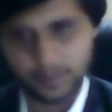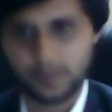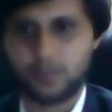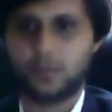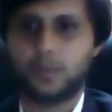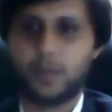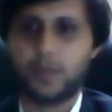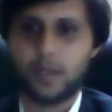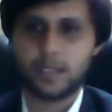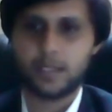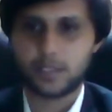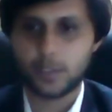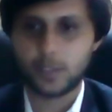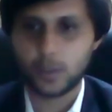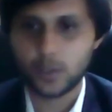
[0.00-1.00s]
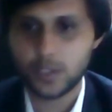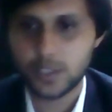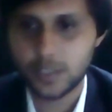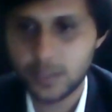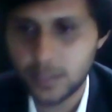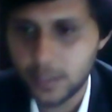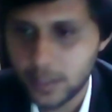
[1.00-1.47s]
I hope you answered your
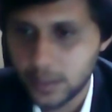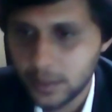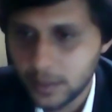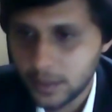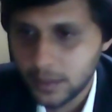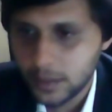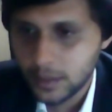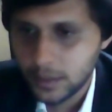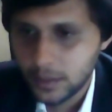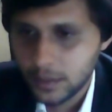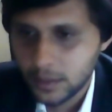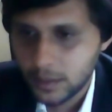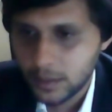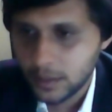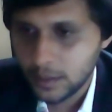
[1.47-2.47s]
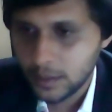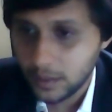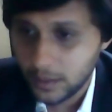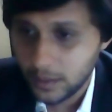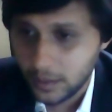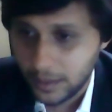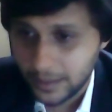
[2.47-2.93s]
question there.
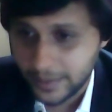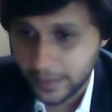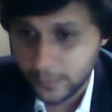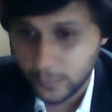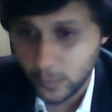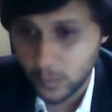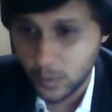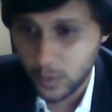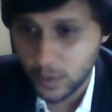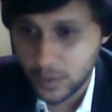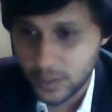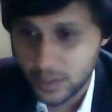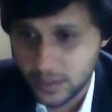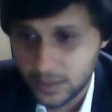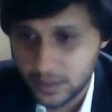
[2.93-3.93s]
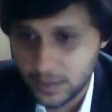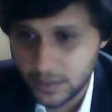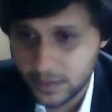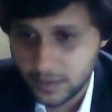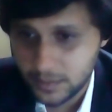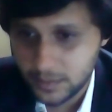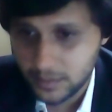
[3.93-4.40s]
I'll take a few more
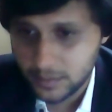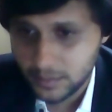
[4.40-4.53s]
questions.